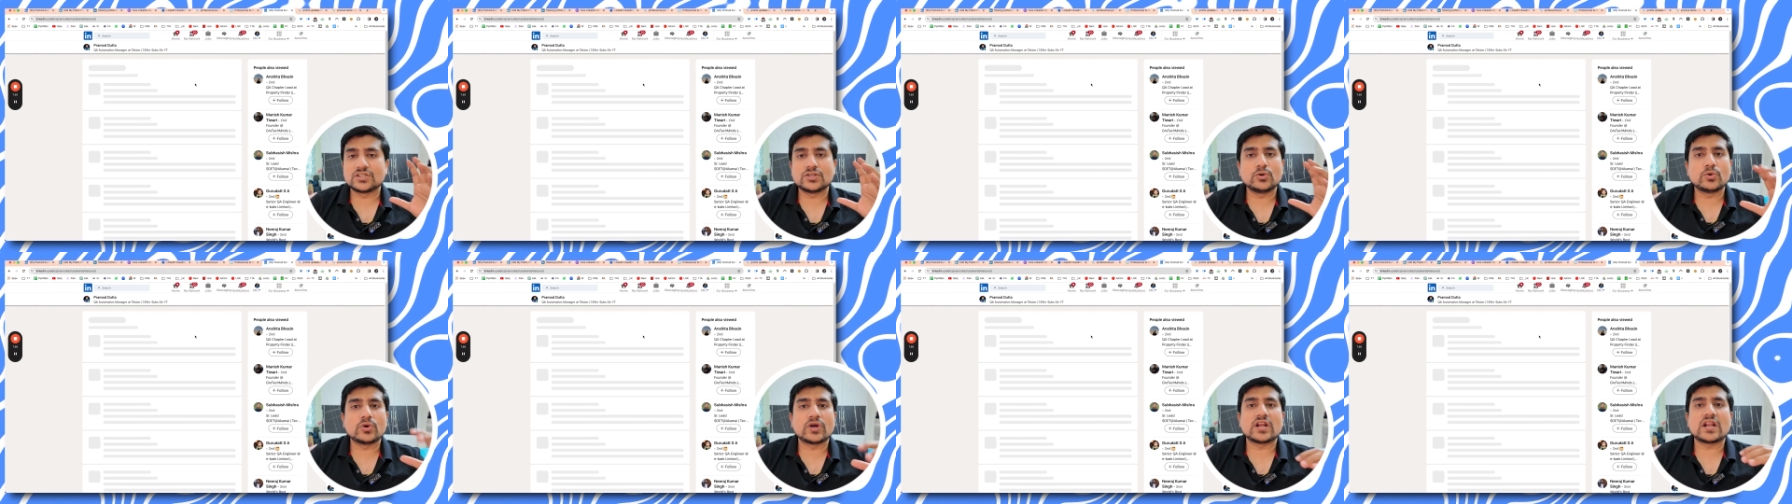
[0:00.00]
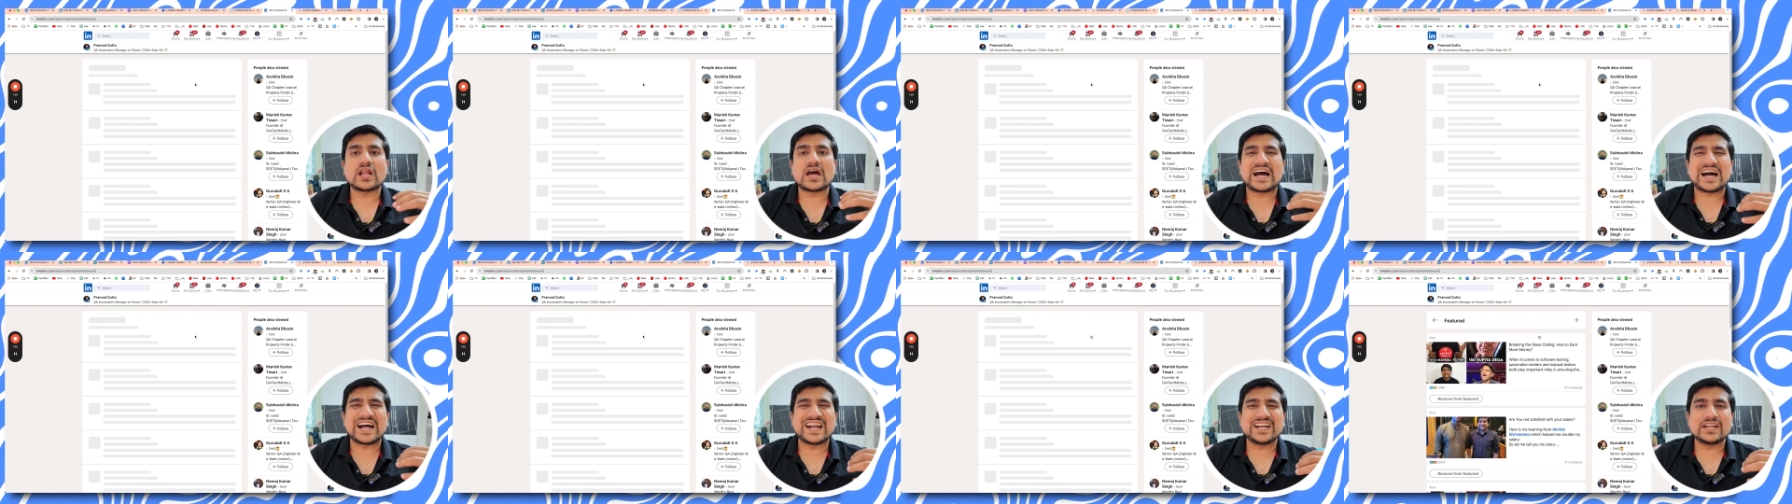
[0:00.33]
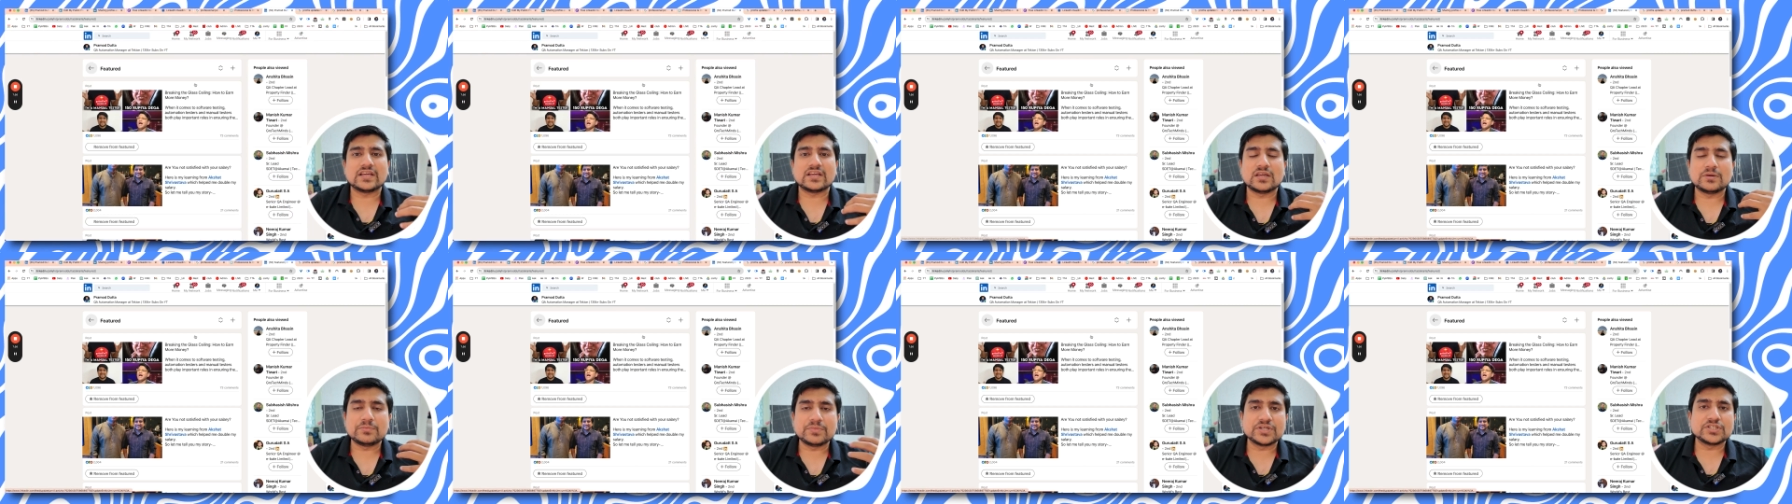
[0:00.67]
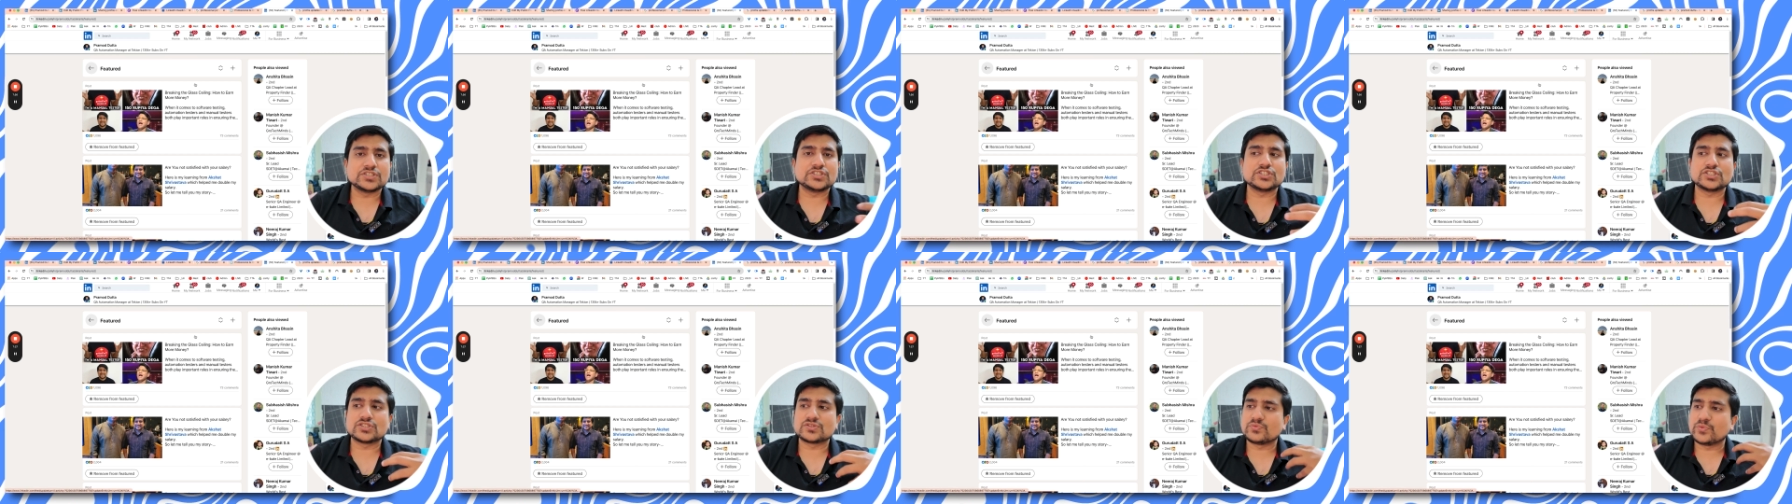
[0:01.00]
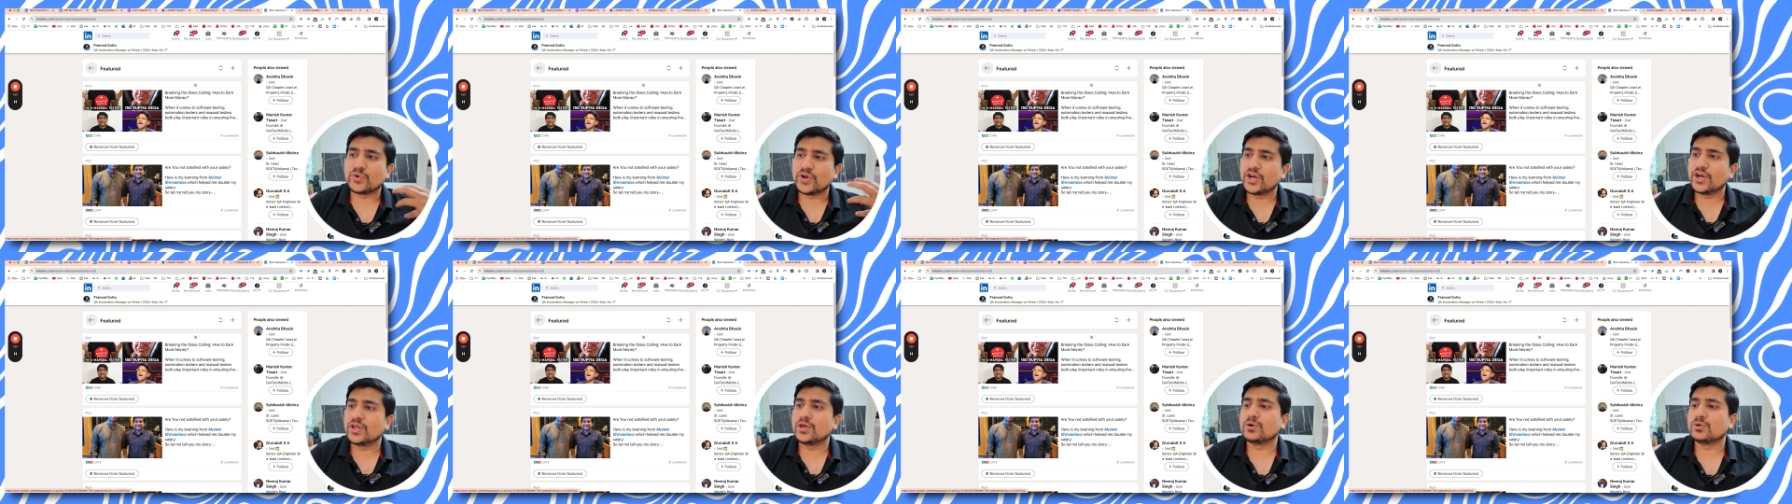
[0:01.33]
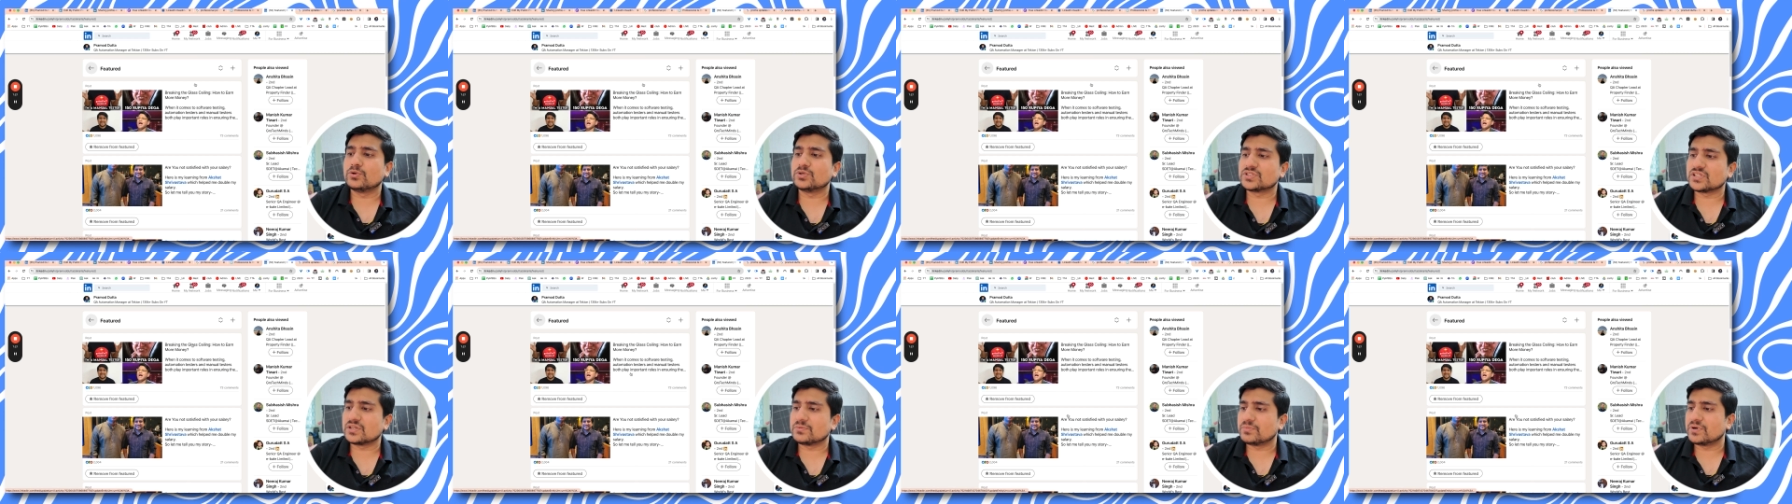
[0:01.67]
You can add images,
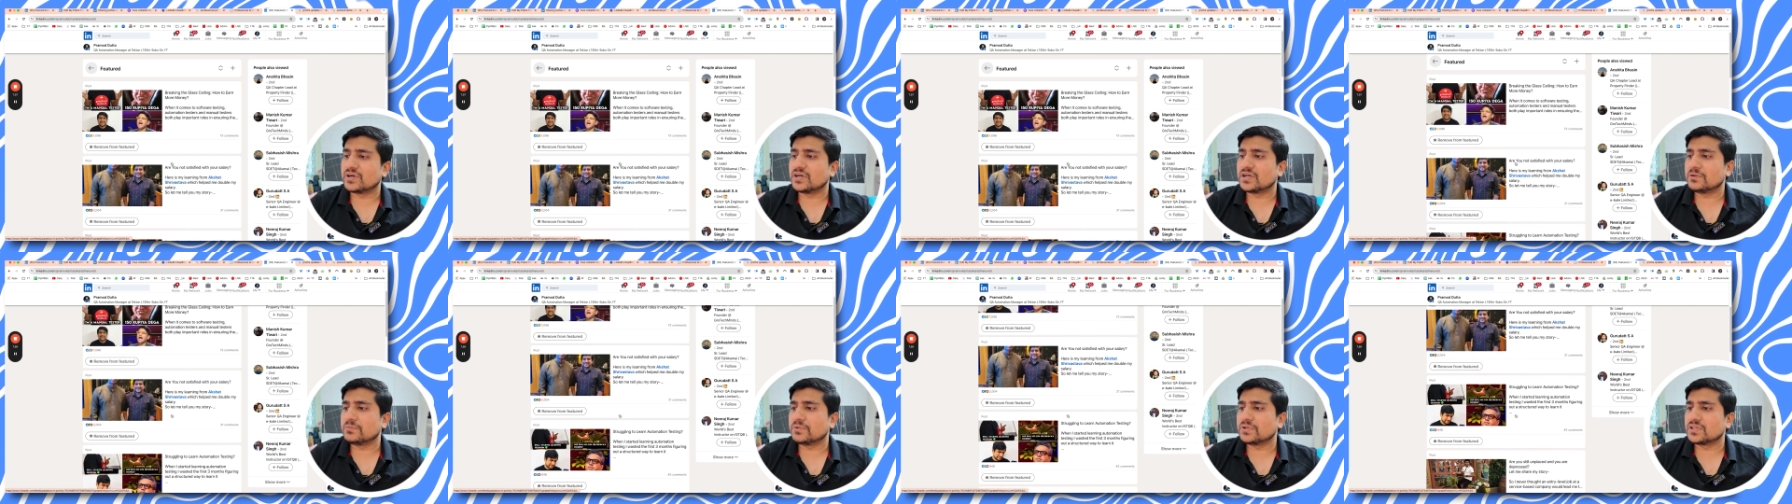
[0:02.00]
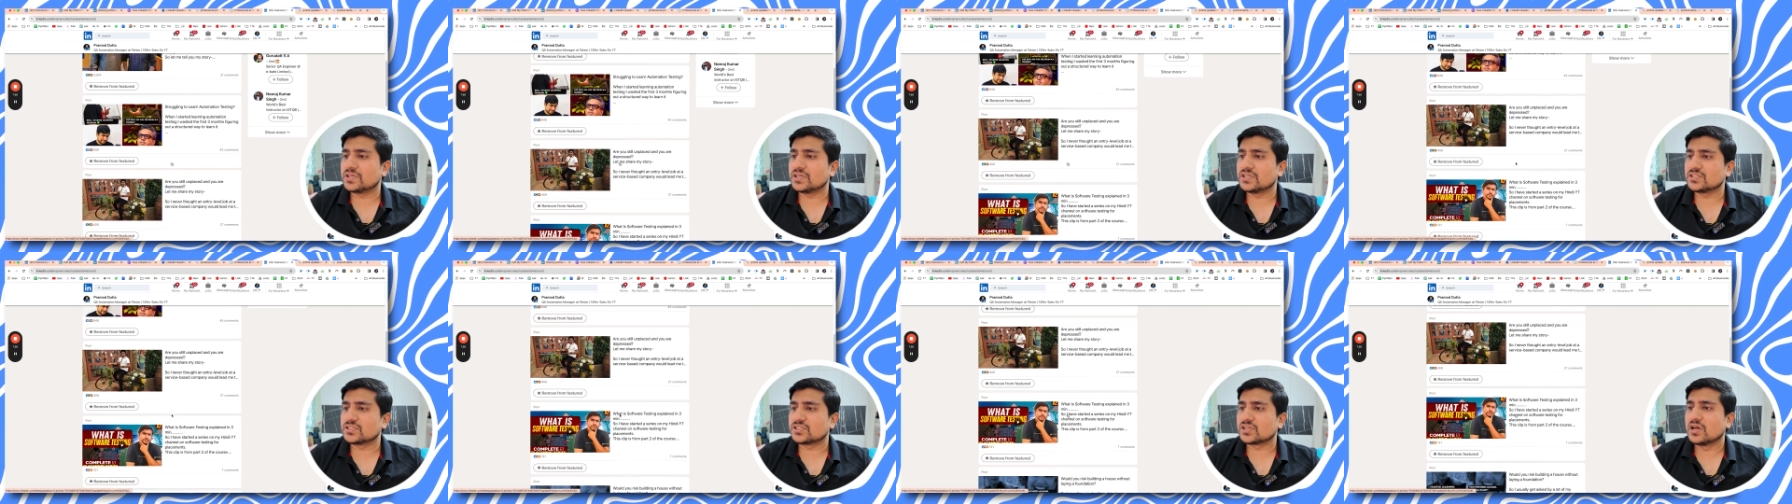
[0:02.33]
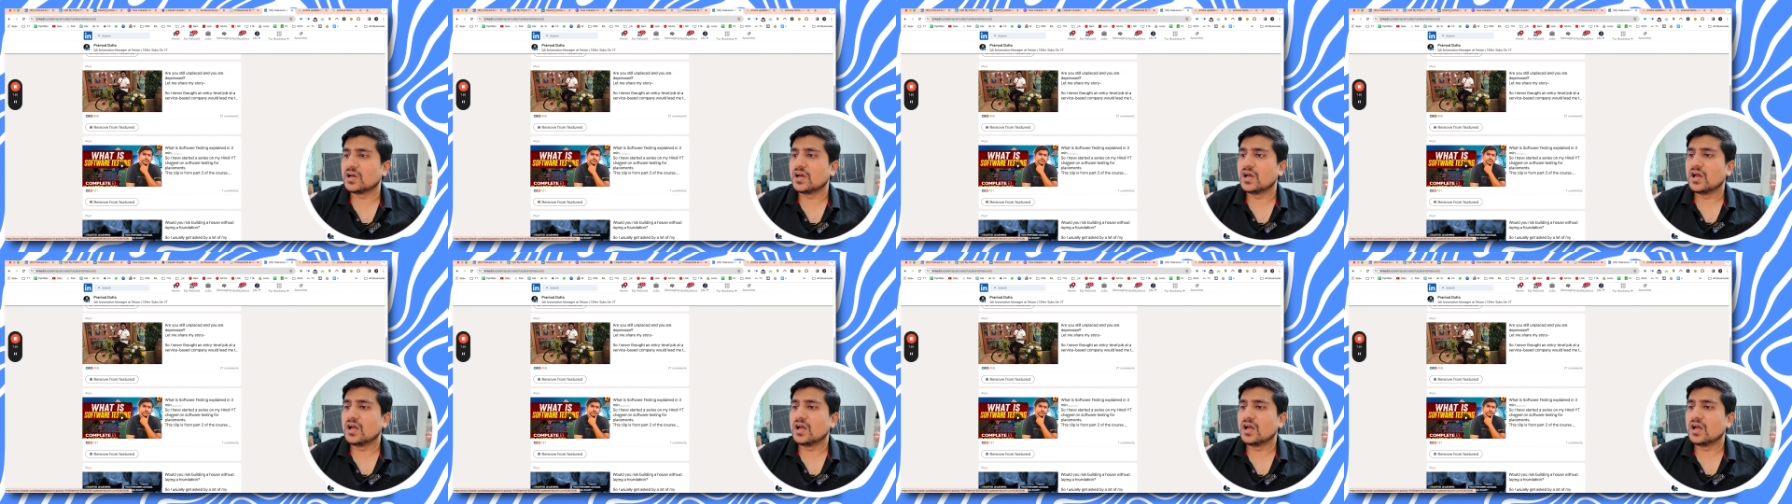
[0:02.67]
videos, and multiple things.